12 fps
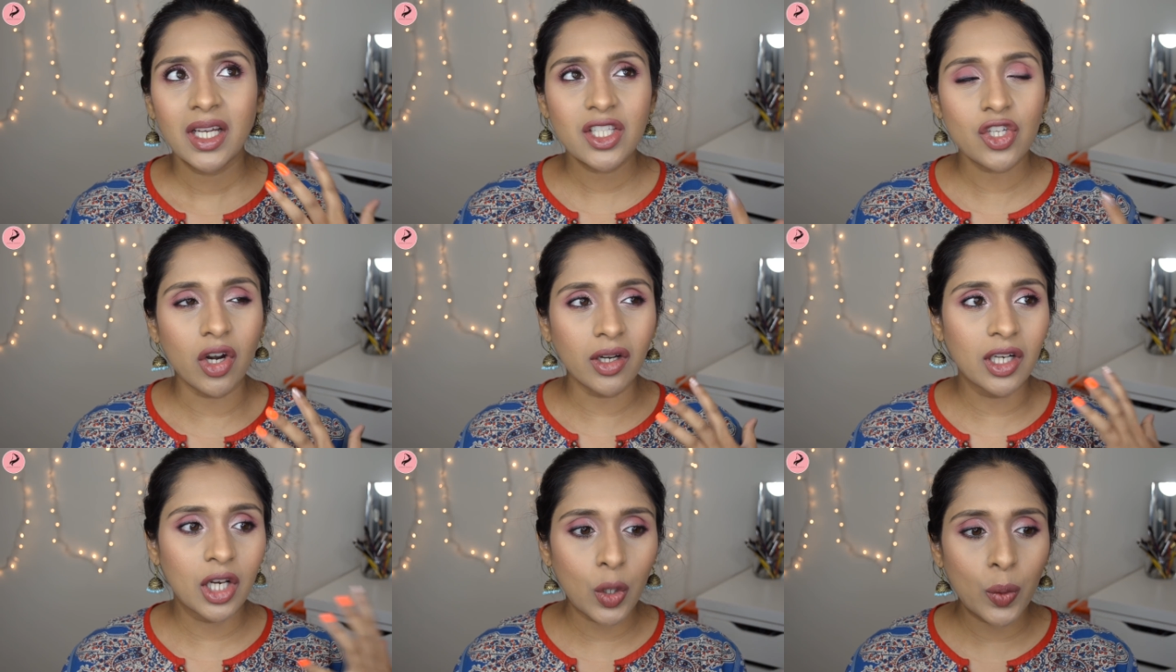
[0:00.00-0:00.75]
It's
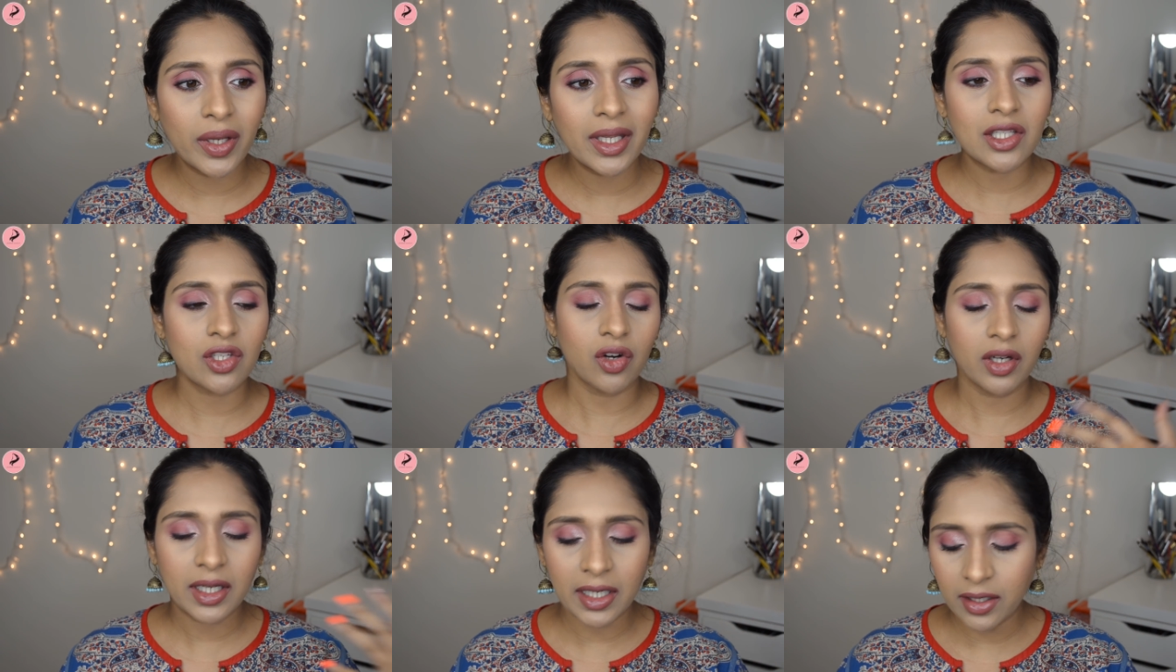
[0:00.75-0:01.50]
not glowy, it's
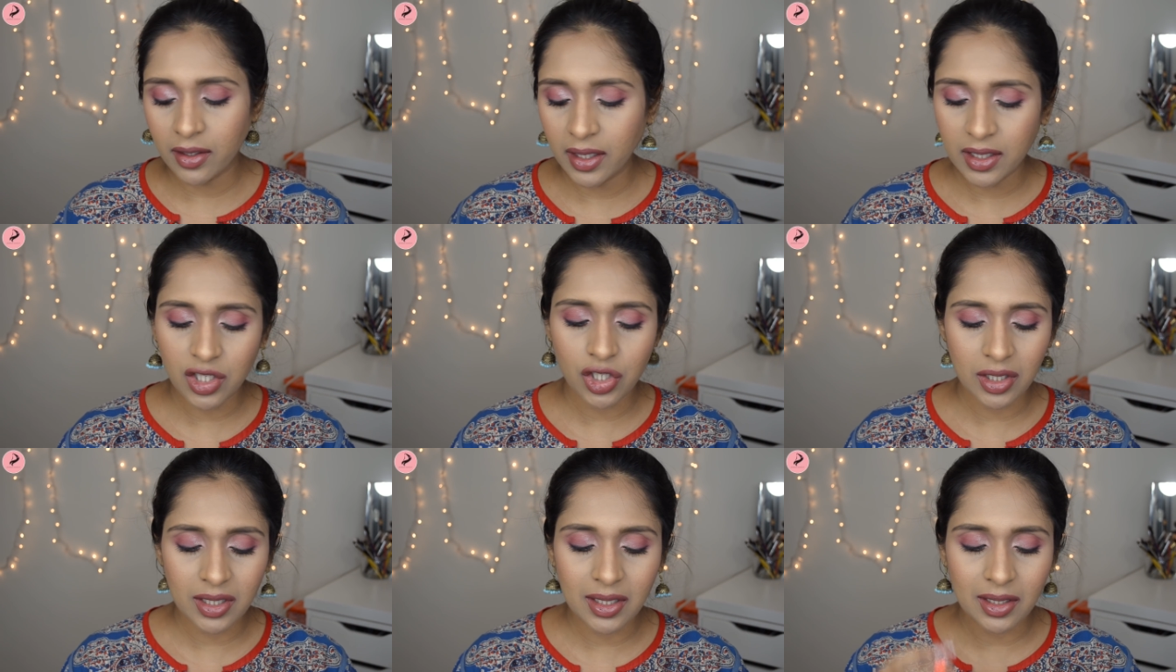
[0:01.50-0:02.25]
not glittery, it's
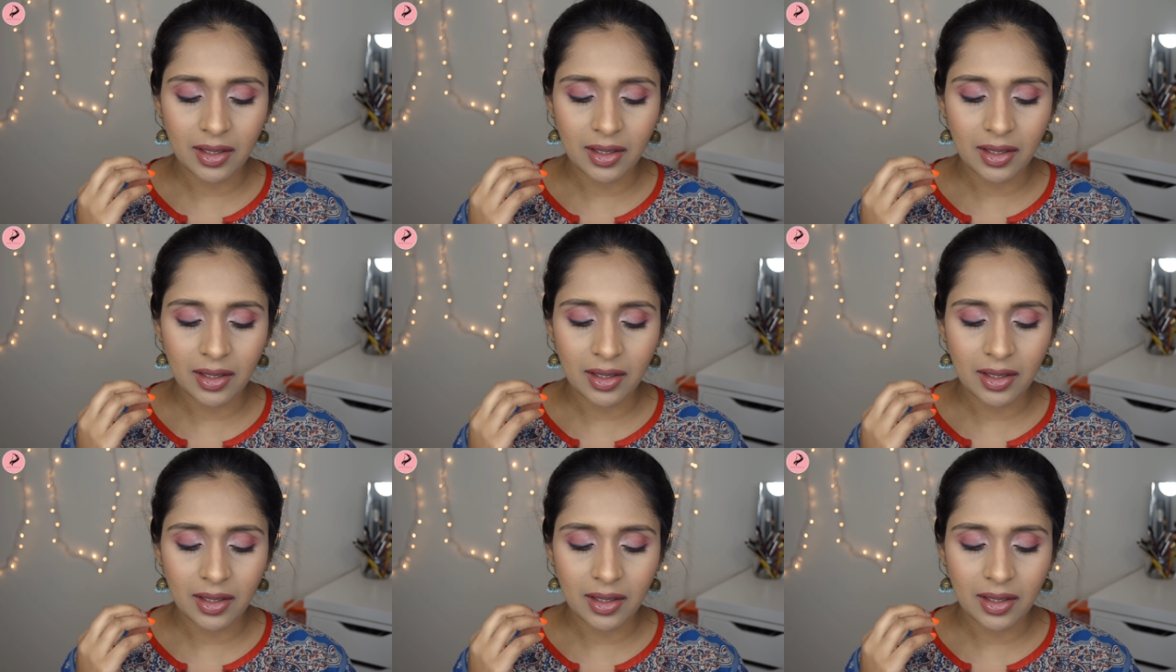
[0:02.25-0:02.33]
just